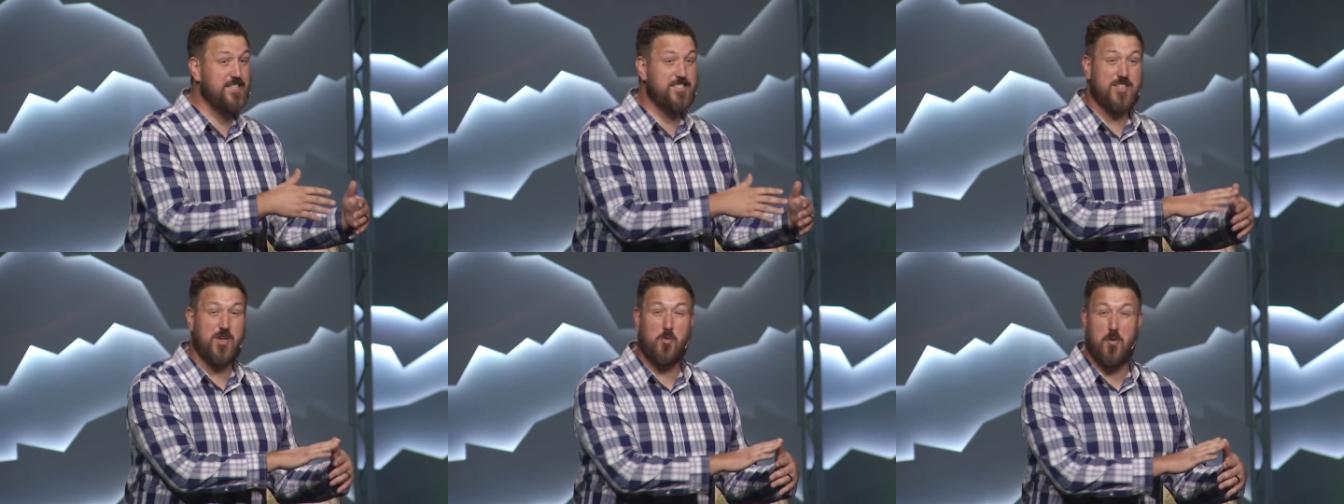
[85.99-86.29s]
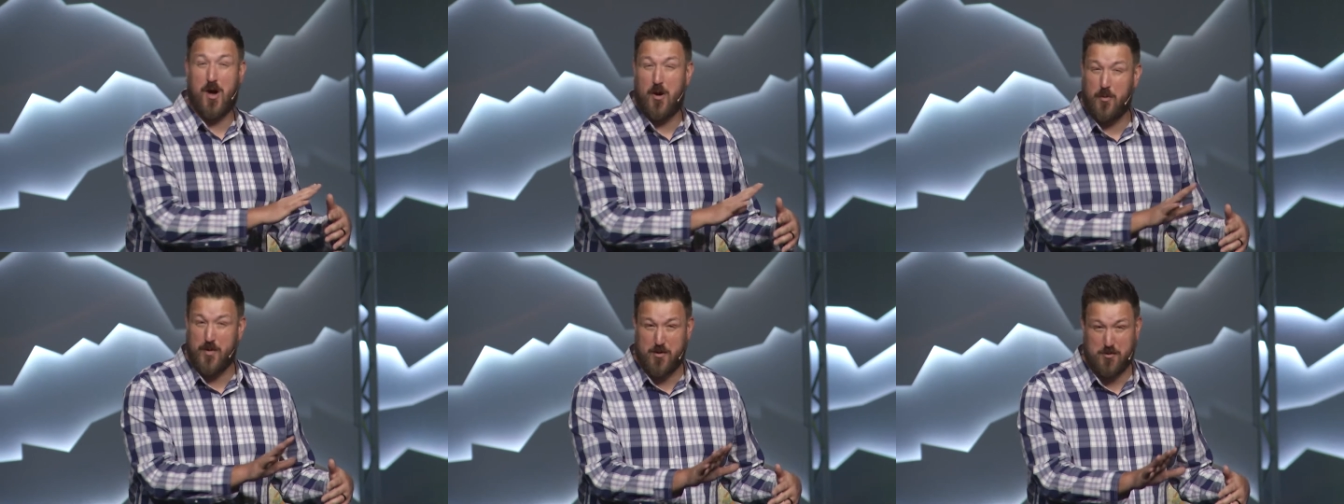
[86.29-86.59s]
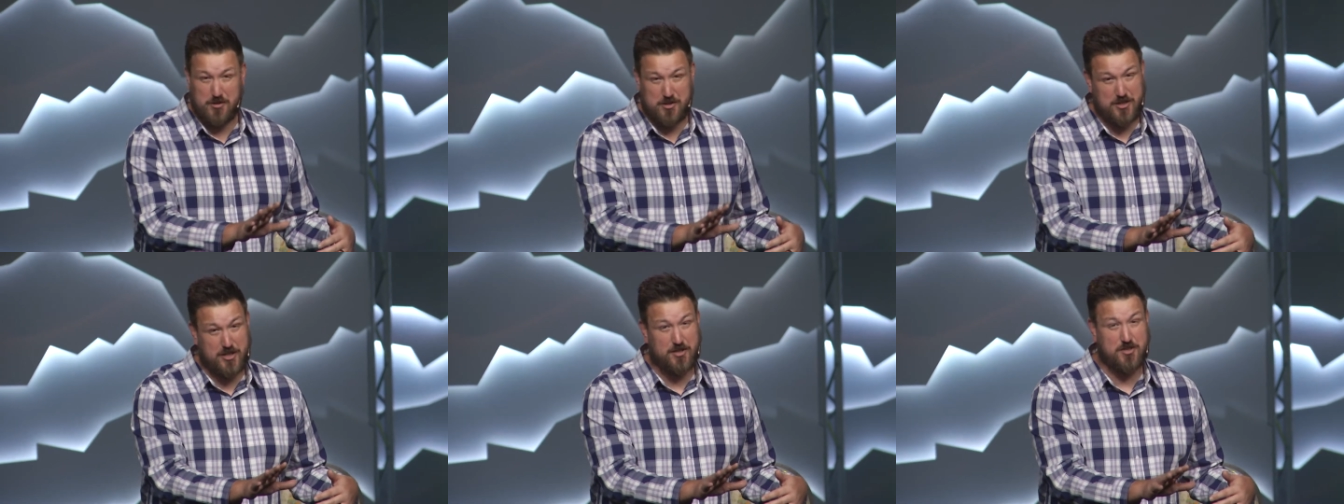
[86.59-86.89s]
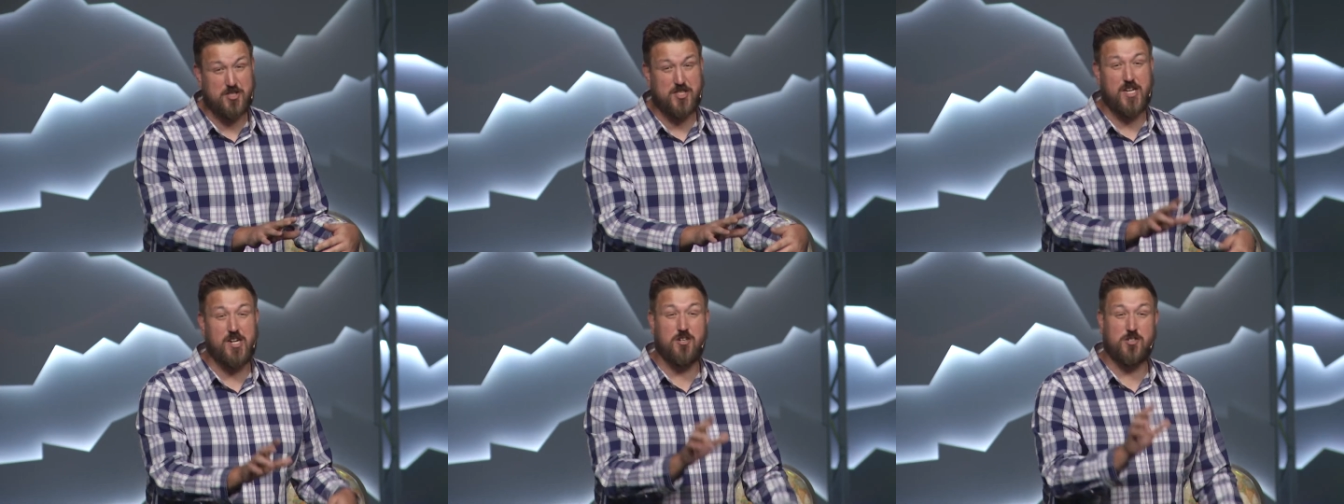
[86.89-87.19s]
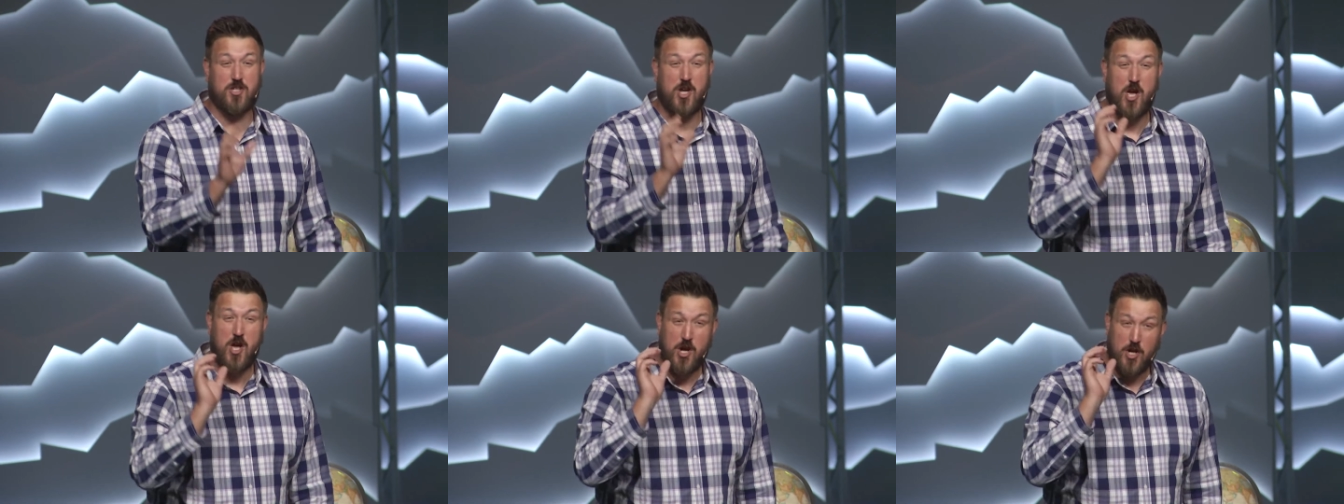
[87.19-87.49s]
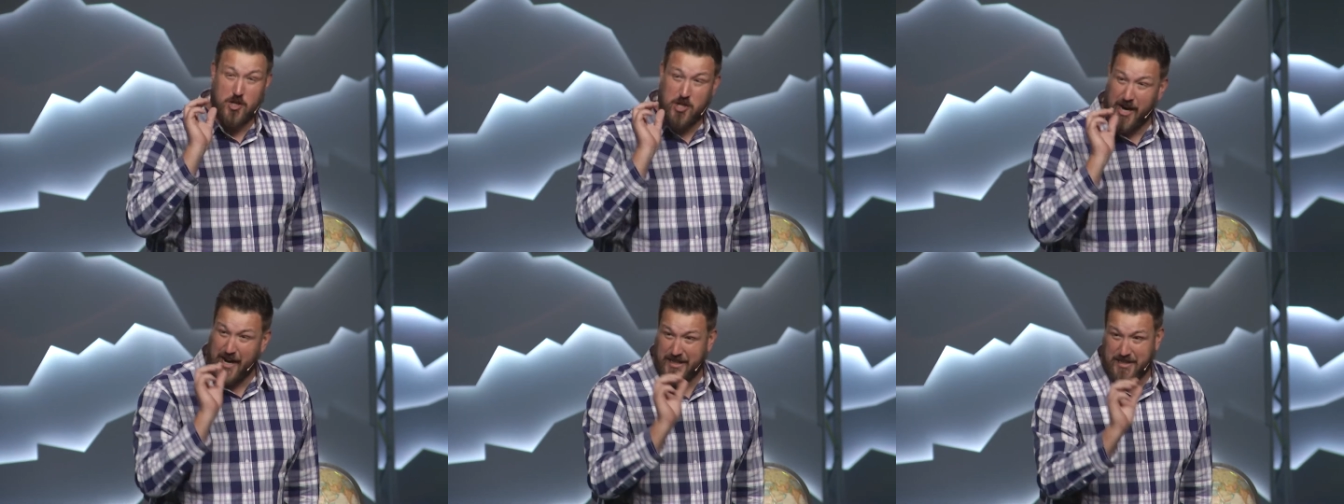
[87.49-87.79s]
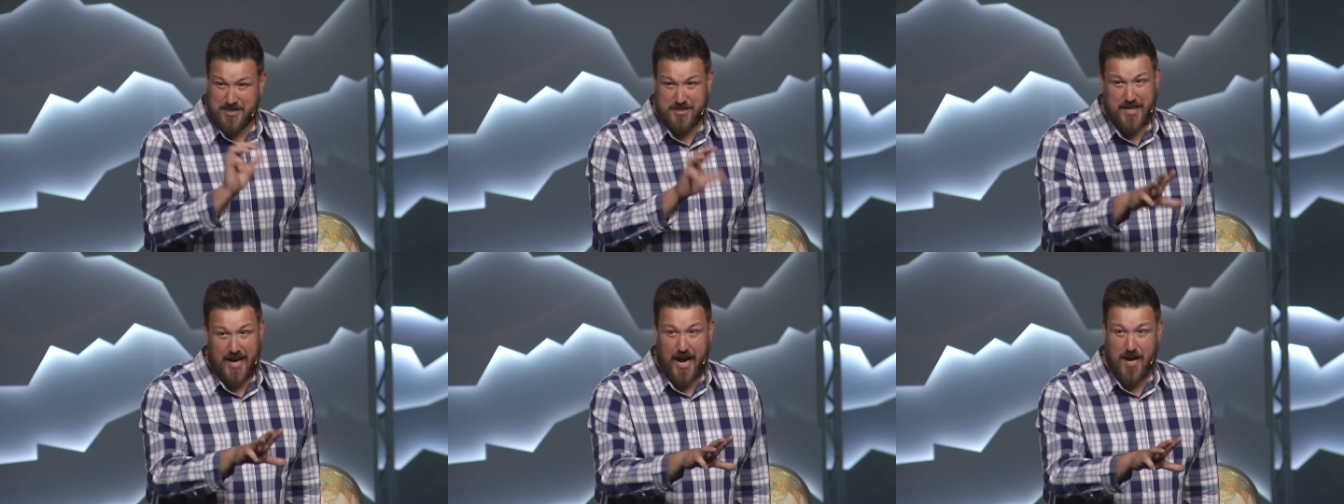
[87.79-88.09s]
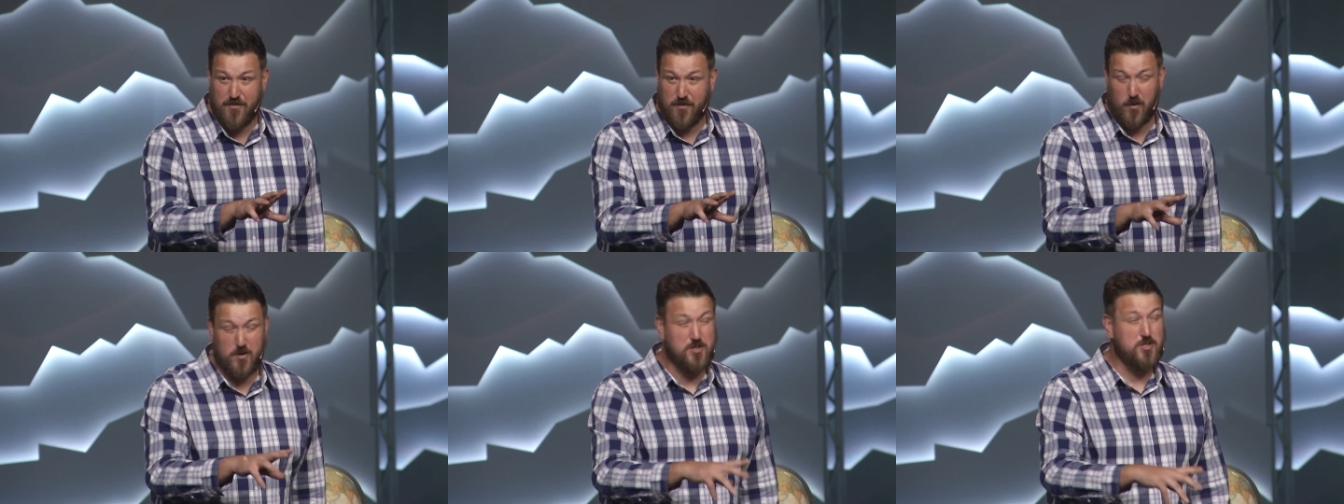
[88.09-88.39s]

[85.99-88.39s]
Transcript: that while we were still sinners, Christ died for us.